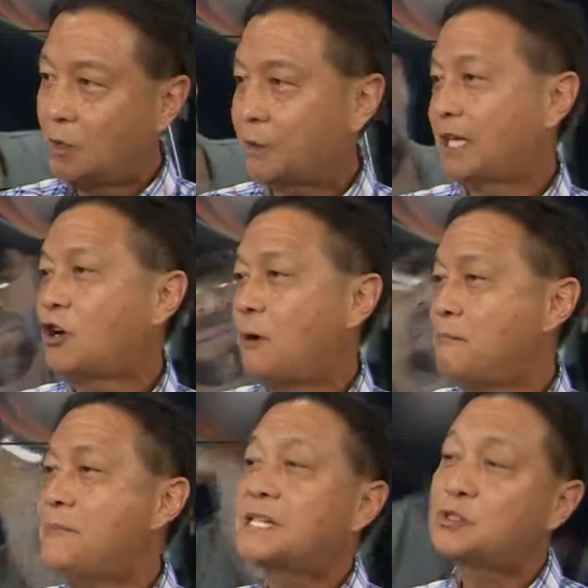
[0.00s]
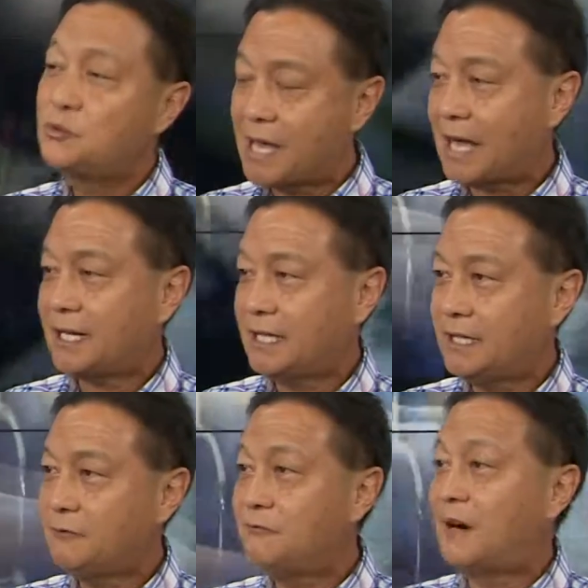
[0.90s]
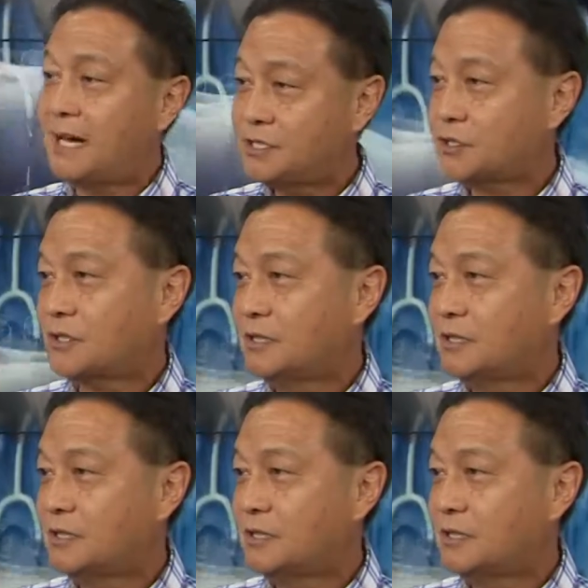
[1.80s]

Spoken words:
what they call mixed reality visor.